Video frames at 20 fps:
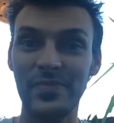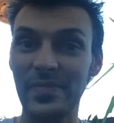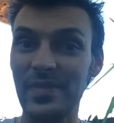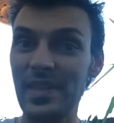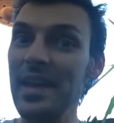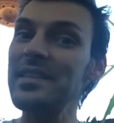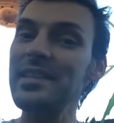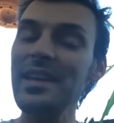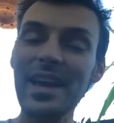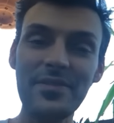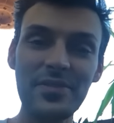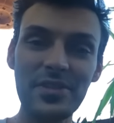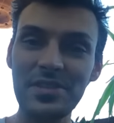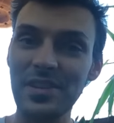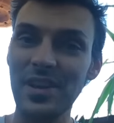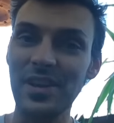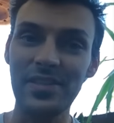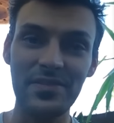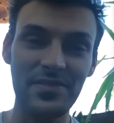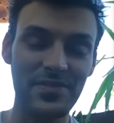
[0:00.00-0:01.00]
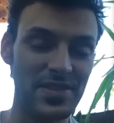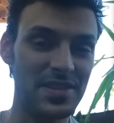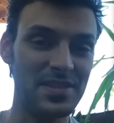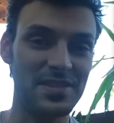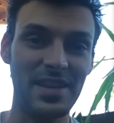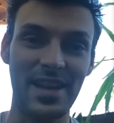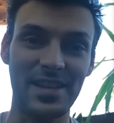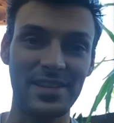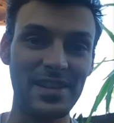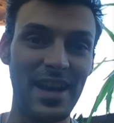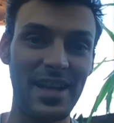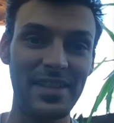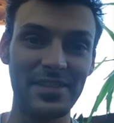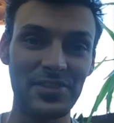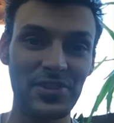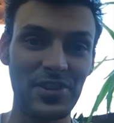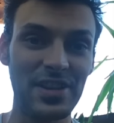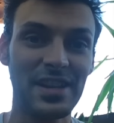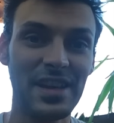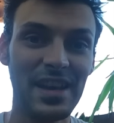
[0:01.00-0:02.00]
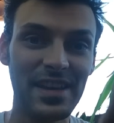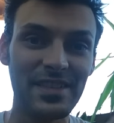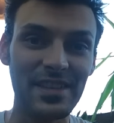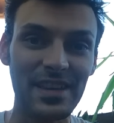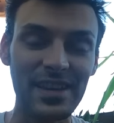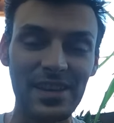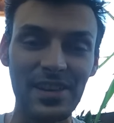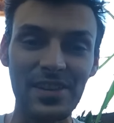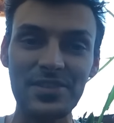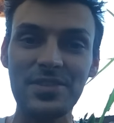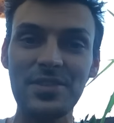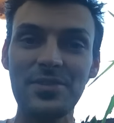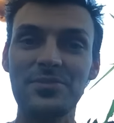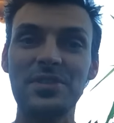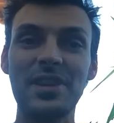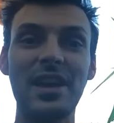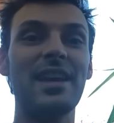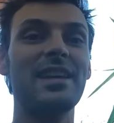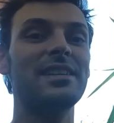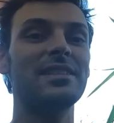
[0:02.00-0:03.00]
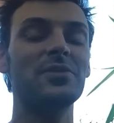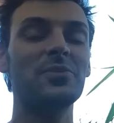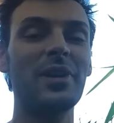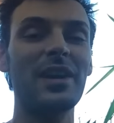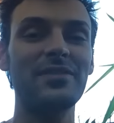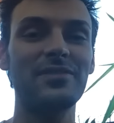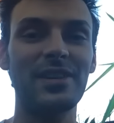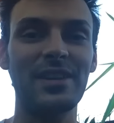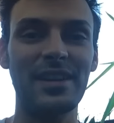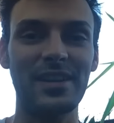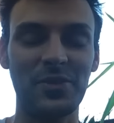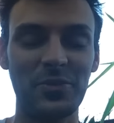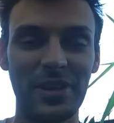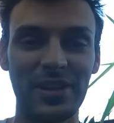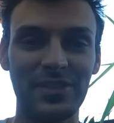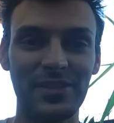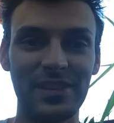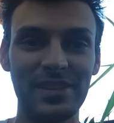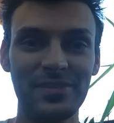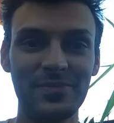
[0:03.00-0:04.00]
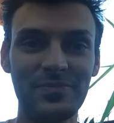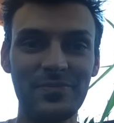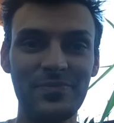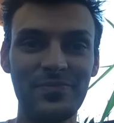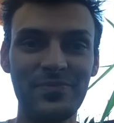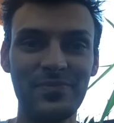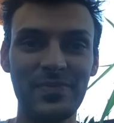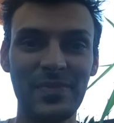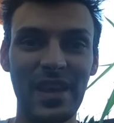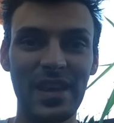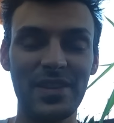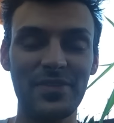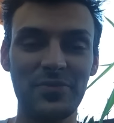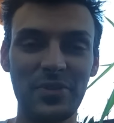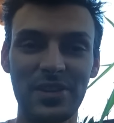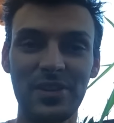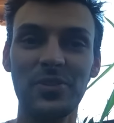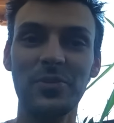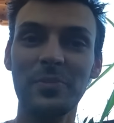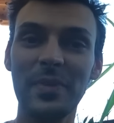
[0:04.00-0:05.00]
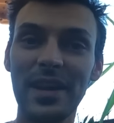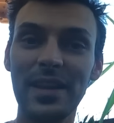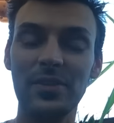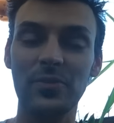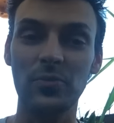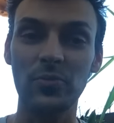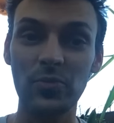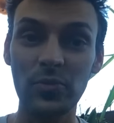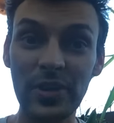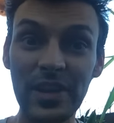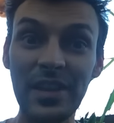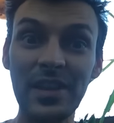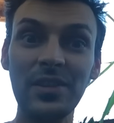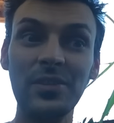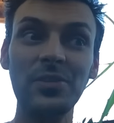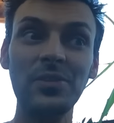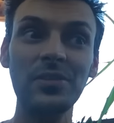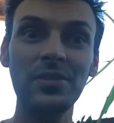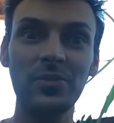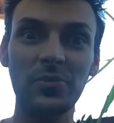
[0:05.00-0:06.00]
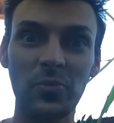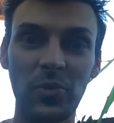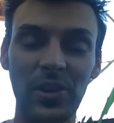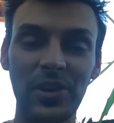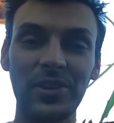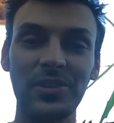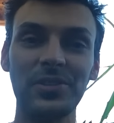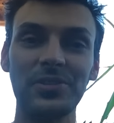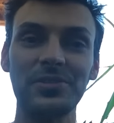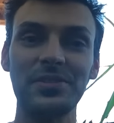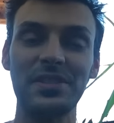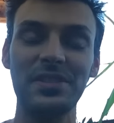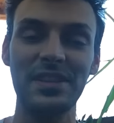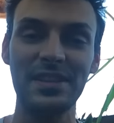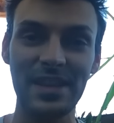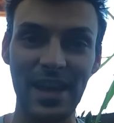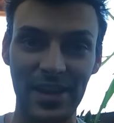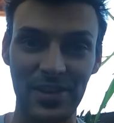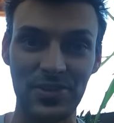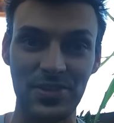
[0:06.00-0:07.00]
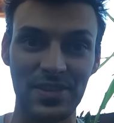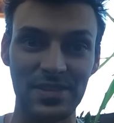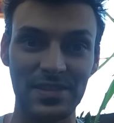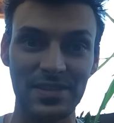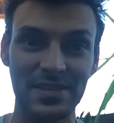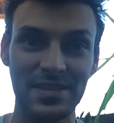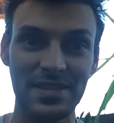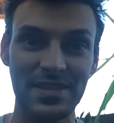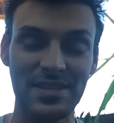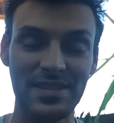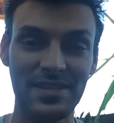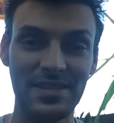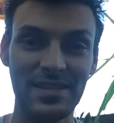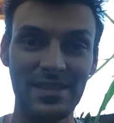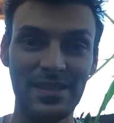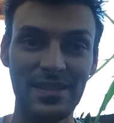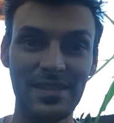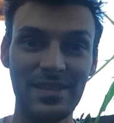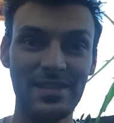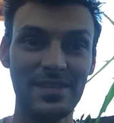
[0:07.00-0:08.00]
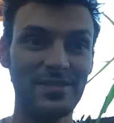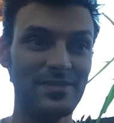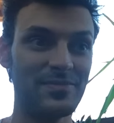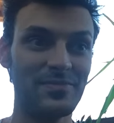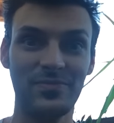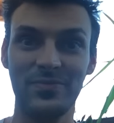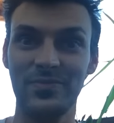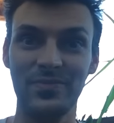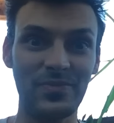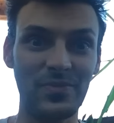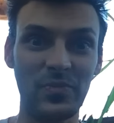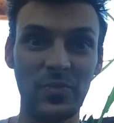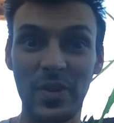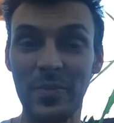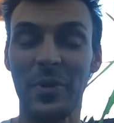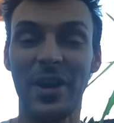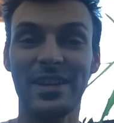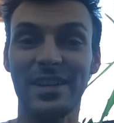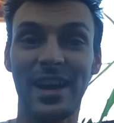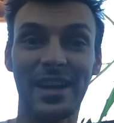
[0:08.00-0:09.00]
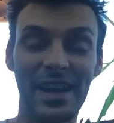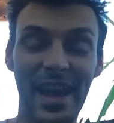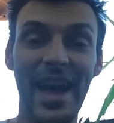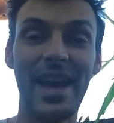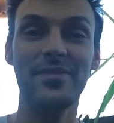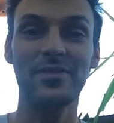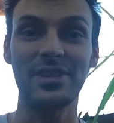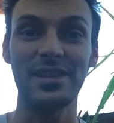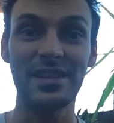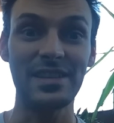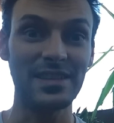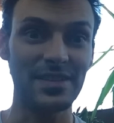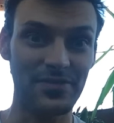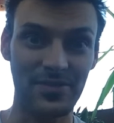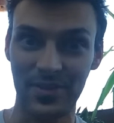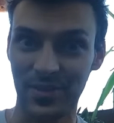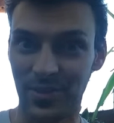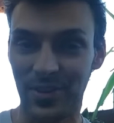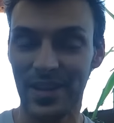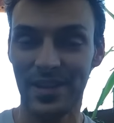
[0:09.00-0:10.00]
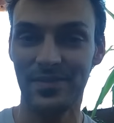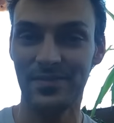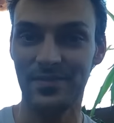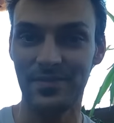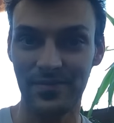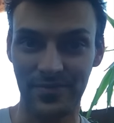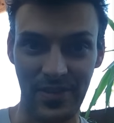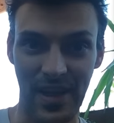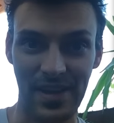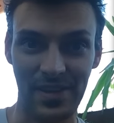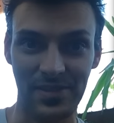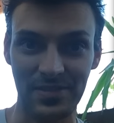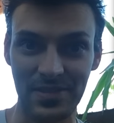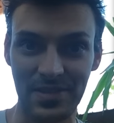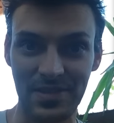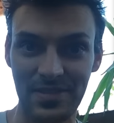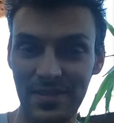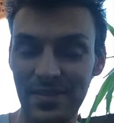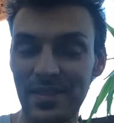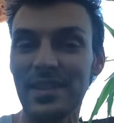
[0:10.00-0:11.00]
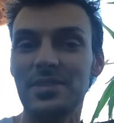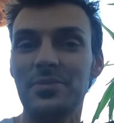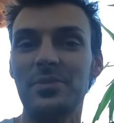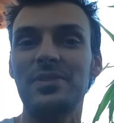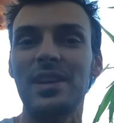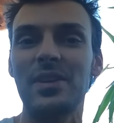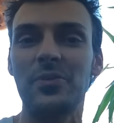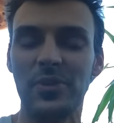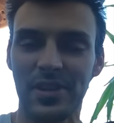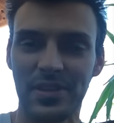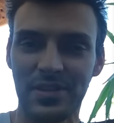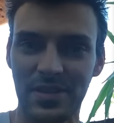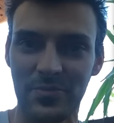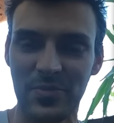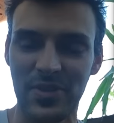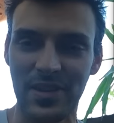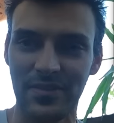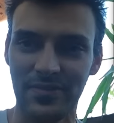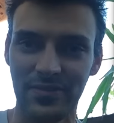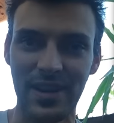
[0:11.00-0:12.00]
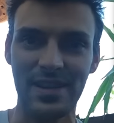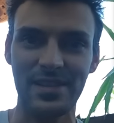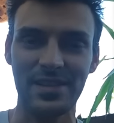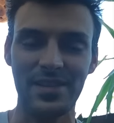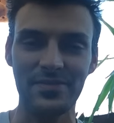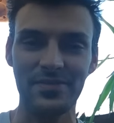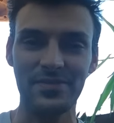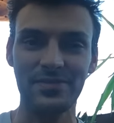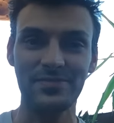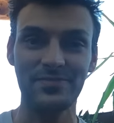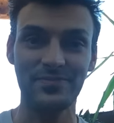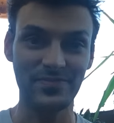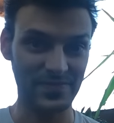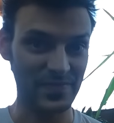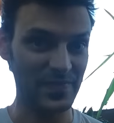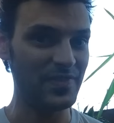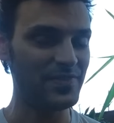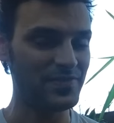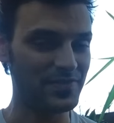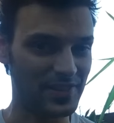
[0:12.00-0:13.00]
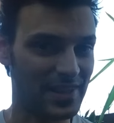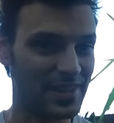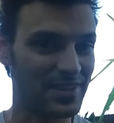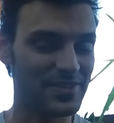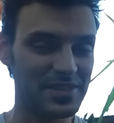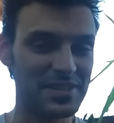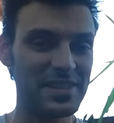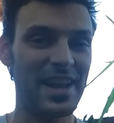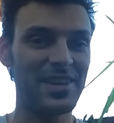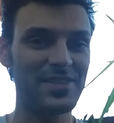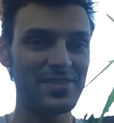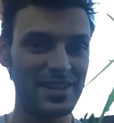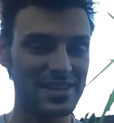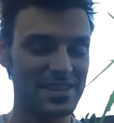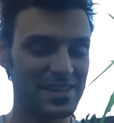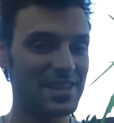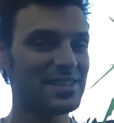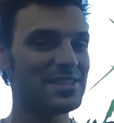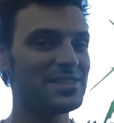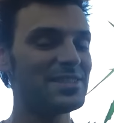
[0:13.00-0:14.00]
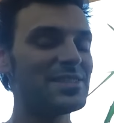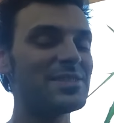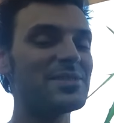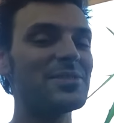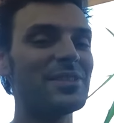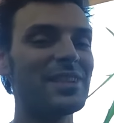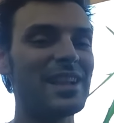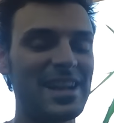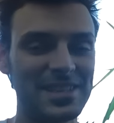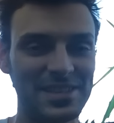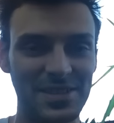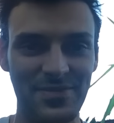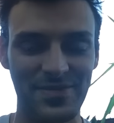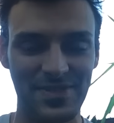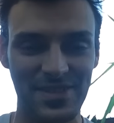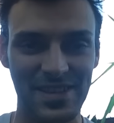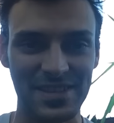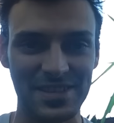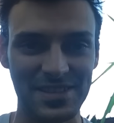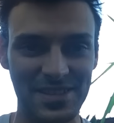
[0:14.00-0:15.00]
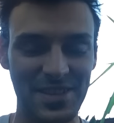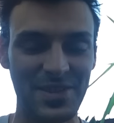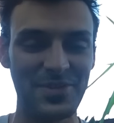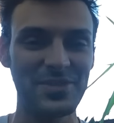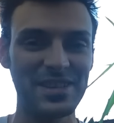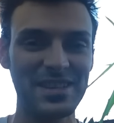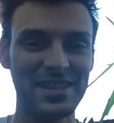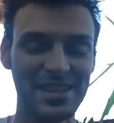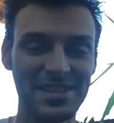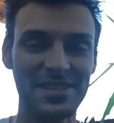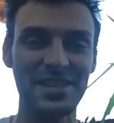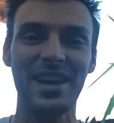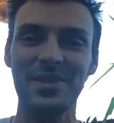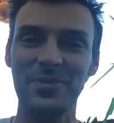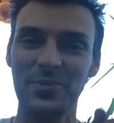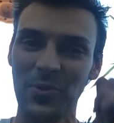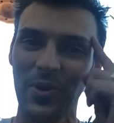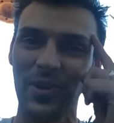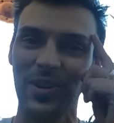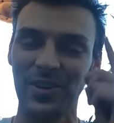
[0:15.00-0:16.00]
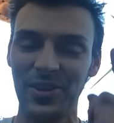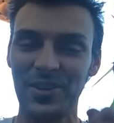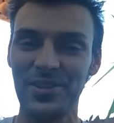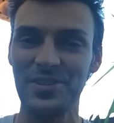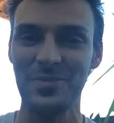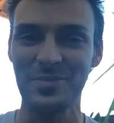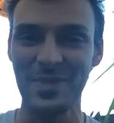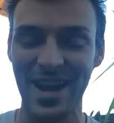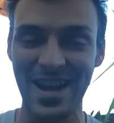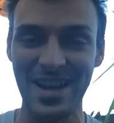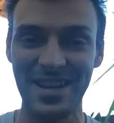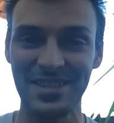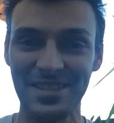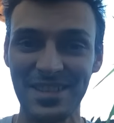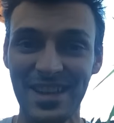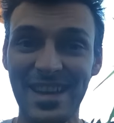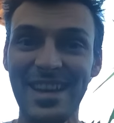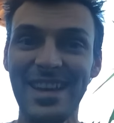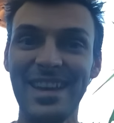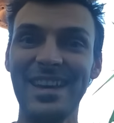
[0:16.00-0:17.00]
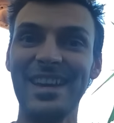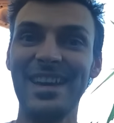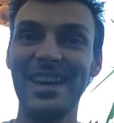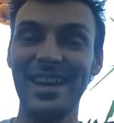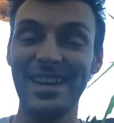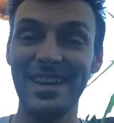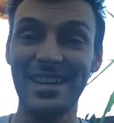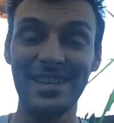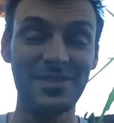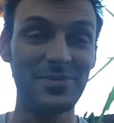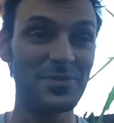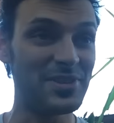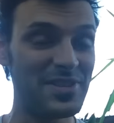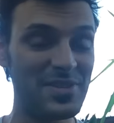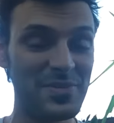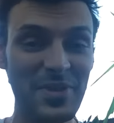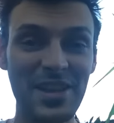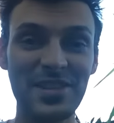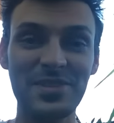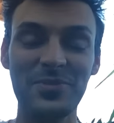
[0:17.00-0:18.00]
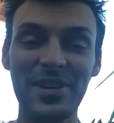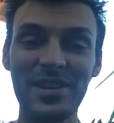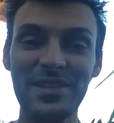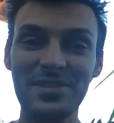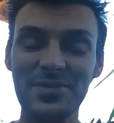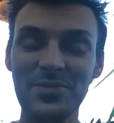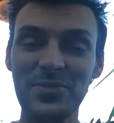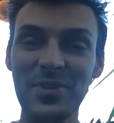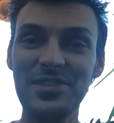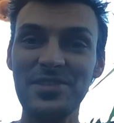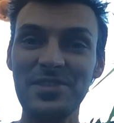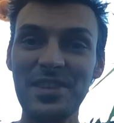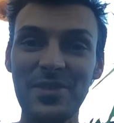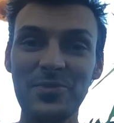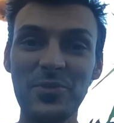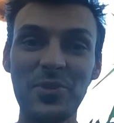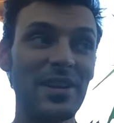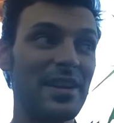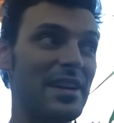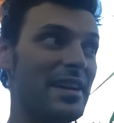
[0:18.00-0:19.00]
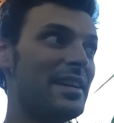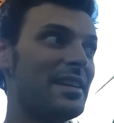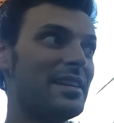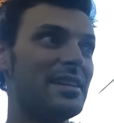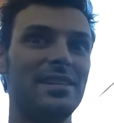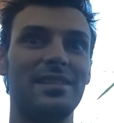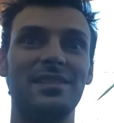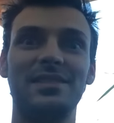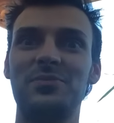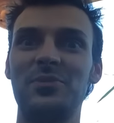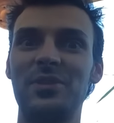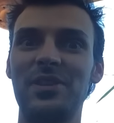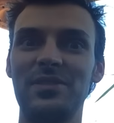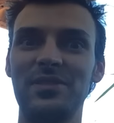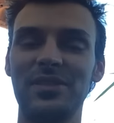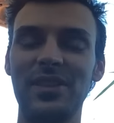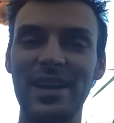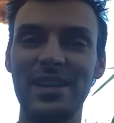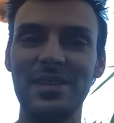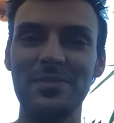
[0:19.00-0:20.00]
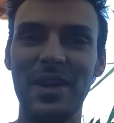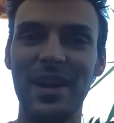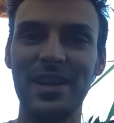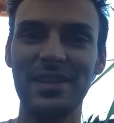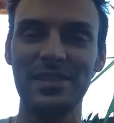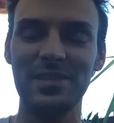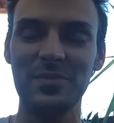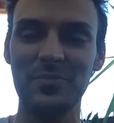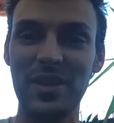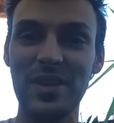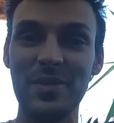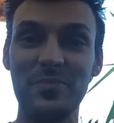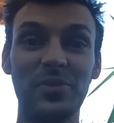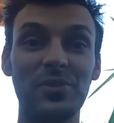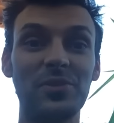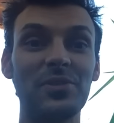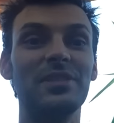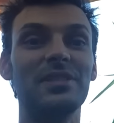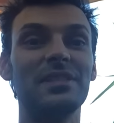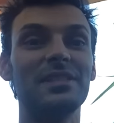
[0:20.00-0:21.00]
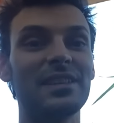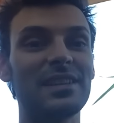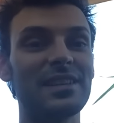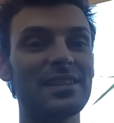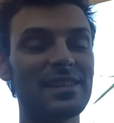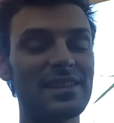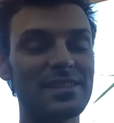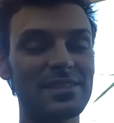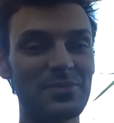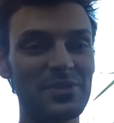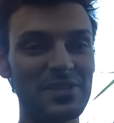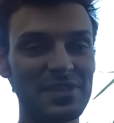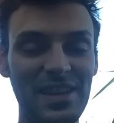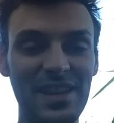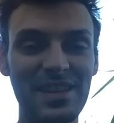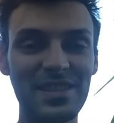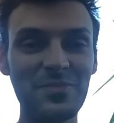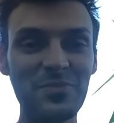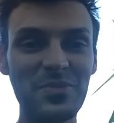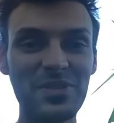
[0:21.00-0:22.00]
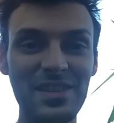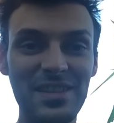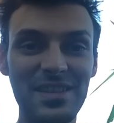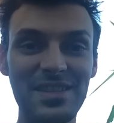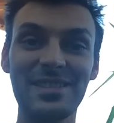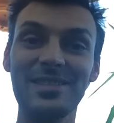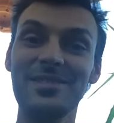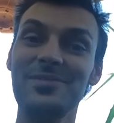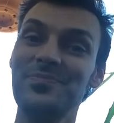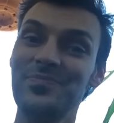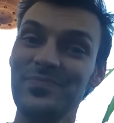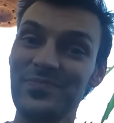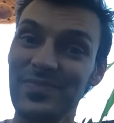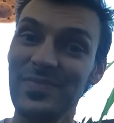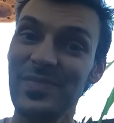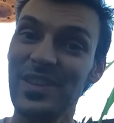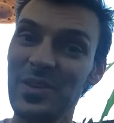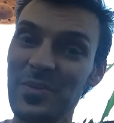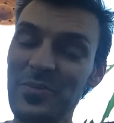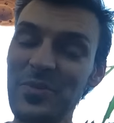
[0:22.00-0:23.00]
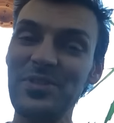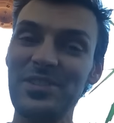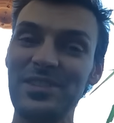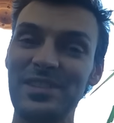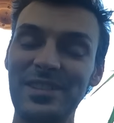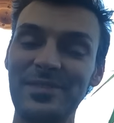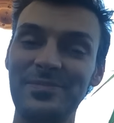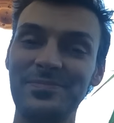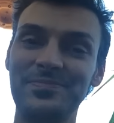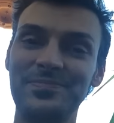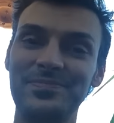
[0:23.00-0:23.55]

they gave us all of this technology. They can also take it away very quickly. And if we don't make real world connections, we might not have any if the grid fails. And that's what they want us to be afraid of. Fear is how they get us to do lots of things. So it is a war on your mind. And one of the best ways to wage that war is with like-minded people. And as we said at the beginning, community.